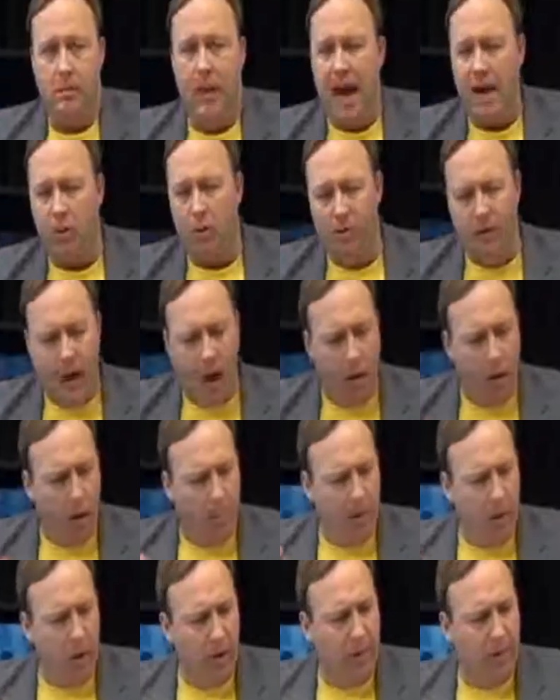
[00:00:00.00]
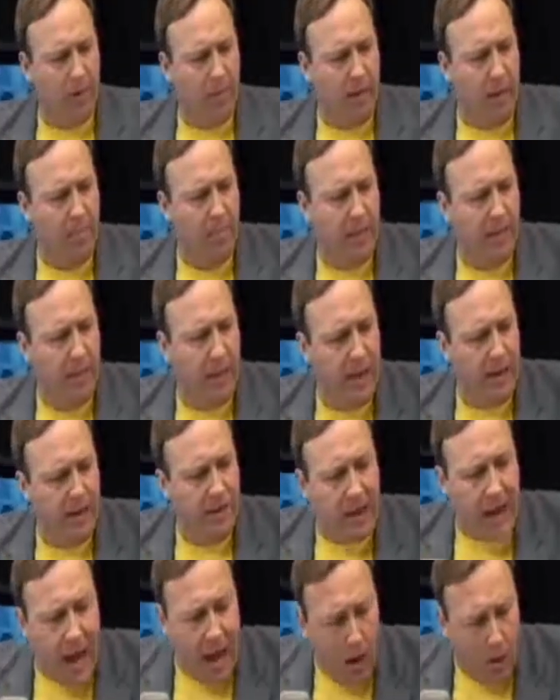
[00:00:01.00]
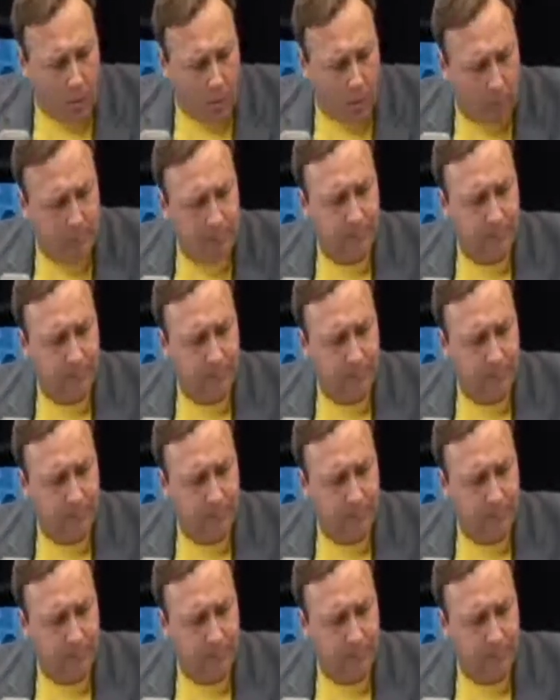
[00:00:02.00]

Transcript: Mike Rivero will be with us some in the next hour.